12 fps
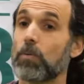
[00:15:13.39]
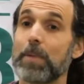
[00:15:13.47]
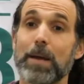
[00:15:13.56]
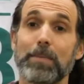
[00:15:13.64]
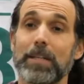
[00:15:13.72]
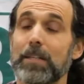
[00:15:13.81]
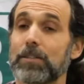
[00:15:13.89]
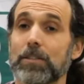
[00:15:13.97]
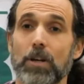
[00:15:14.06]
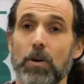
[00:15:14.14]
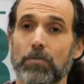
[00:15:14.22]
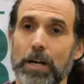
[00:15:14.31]
or maybe
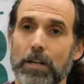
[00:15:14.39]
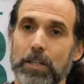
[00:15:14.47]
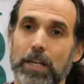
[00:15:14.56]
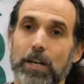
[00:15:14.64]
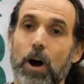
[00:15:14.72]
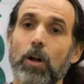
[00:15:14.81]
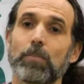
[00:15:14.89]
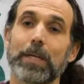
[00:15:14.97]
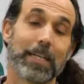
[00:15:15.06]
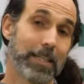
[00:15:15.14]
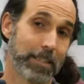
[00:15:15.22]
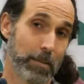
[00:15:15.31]
there's no record at all,
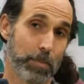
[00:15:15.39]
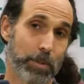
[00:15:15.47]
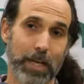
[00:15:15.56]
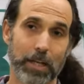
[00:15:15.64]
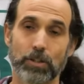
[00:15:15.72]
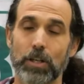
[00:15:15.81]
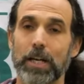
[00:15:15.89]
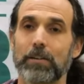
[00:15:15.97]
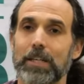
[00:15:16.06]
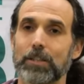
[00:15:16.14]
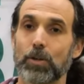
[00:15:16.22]
but it is a potential area.